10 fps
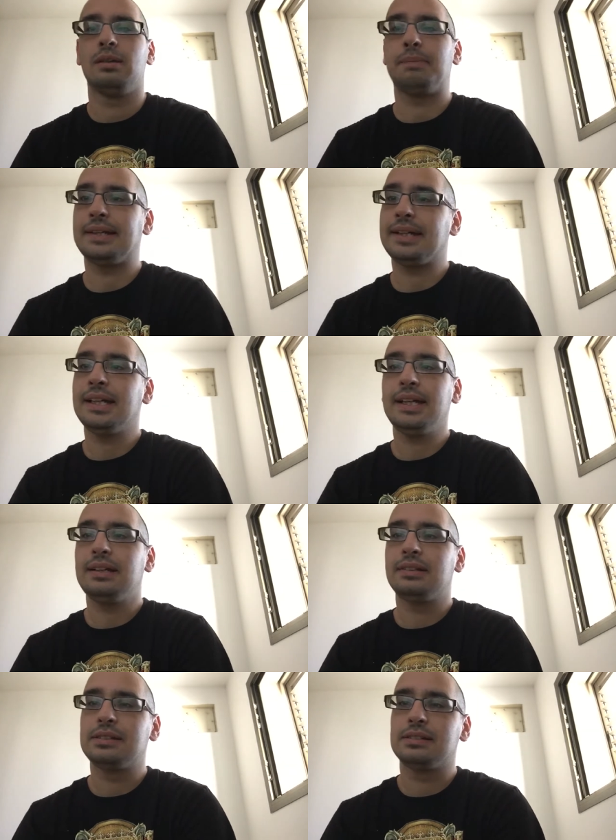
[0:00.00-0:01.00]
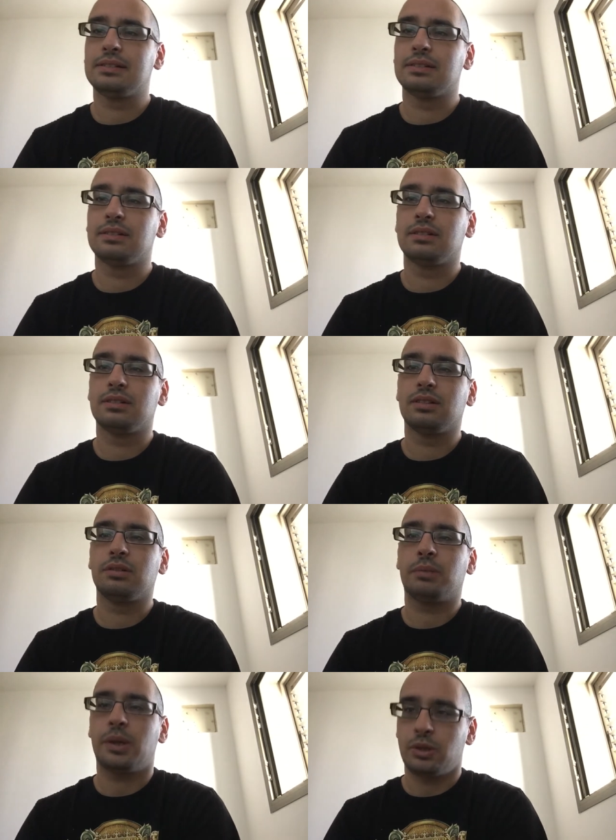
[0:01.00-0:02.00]
But the Greeks
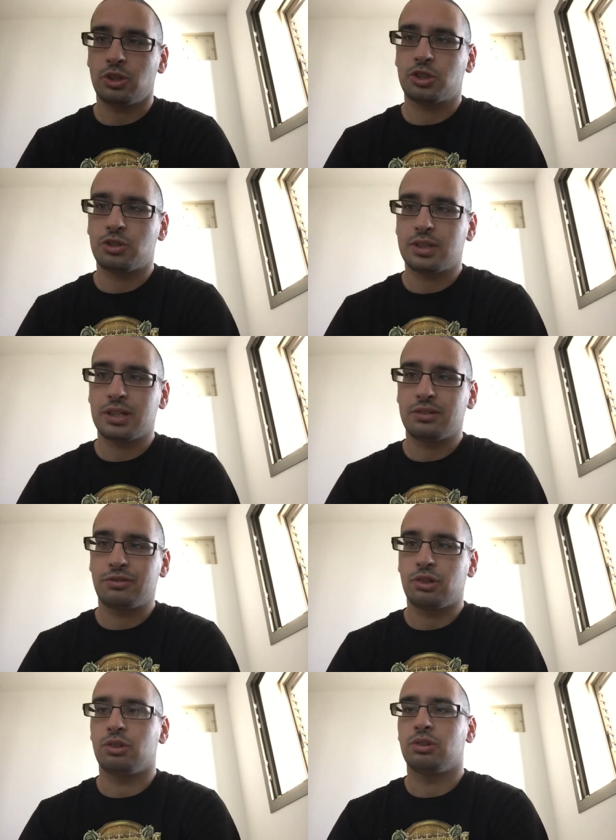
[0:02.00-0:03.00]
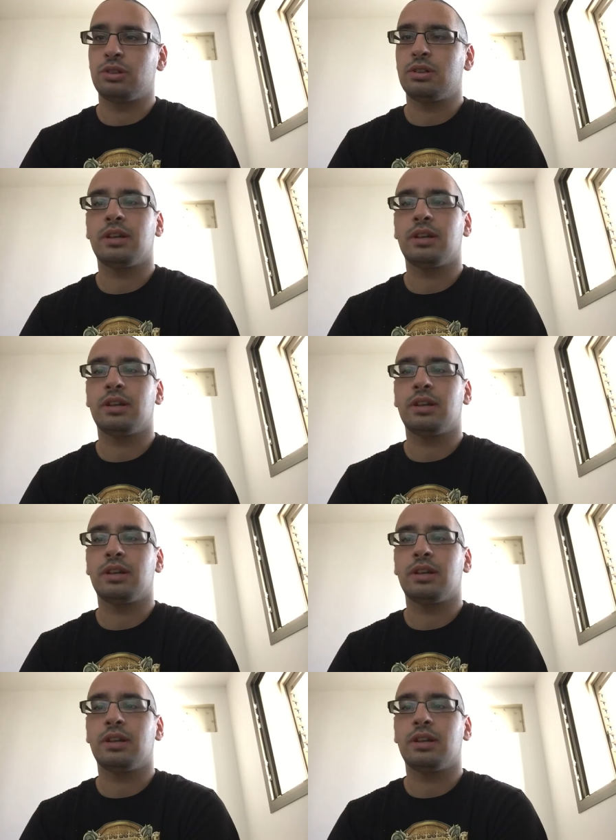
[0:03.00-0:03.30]
were not content for long,